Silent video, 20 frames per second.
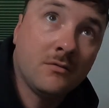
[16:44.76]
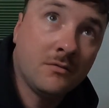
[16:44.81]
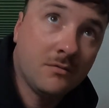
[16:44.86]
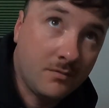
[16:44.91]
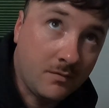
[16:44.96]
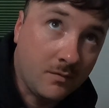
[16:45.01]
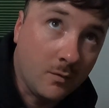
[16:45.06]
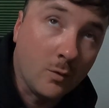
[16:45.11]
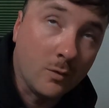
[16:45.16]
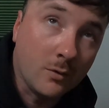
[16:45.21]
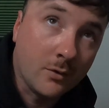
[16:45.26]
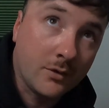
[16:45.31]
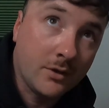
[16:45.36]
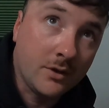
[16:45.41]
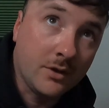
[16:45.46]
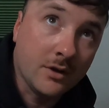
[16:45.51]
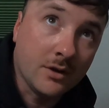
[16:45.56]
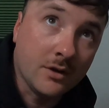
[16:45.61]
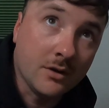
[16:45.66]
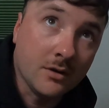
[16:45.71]
4th
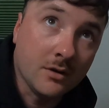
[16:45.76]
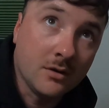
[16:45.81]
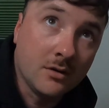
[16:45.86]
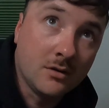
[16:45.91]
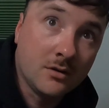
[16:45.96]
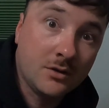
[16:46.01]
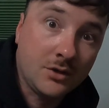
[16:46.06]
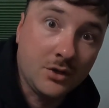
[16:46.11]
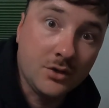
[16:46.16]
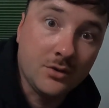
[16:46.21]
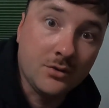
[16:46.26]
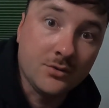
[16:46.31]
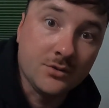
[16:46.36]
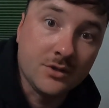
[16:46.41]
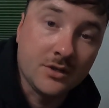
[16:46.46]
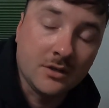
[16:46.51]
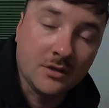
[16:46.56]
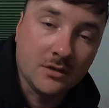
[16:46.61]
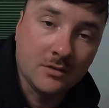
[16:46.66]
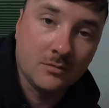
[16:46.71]
year
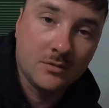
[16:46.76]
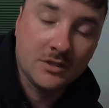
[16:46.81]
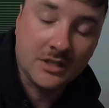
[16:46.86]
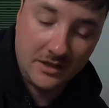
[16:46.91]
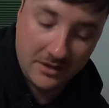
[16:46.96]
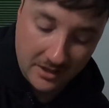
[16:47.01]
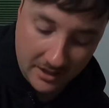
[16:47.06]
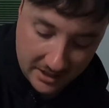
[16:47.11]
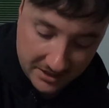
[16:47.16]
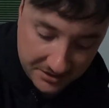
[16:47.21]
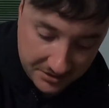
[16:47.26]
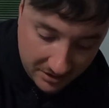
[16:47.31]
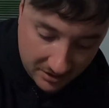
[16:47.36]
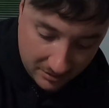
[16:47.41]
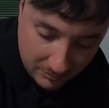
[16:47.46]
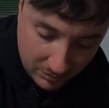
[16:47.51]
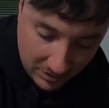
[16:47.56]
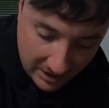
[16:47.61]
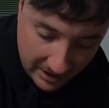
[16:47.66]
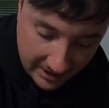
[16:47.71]
using them, because I think I
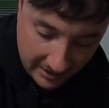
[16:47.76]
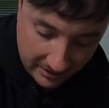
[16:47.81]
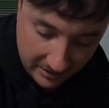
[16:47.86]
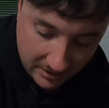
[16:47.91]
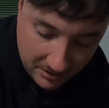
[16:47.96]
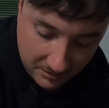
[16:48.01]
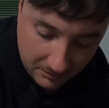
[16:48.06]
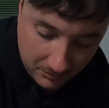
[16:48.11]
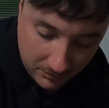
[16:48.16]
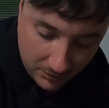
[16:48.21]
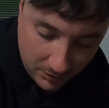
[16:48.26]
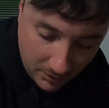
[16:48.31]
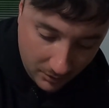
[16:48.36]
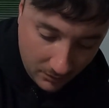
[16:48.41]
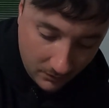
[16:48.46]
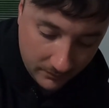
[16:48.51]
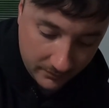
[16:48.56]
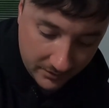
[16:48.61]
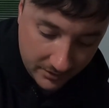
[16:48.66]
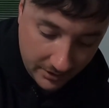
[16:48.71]
started buying them
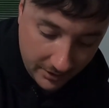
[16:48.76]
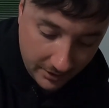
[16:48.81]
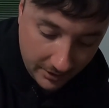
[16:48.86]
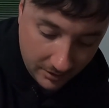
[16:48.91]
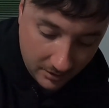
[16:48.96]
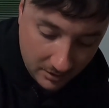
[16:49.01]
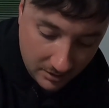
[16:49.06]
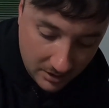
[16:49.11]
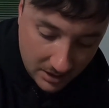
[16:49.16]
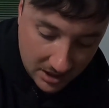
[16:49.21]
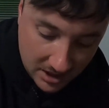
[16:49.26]
COVID year.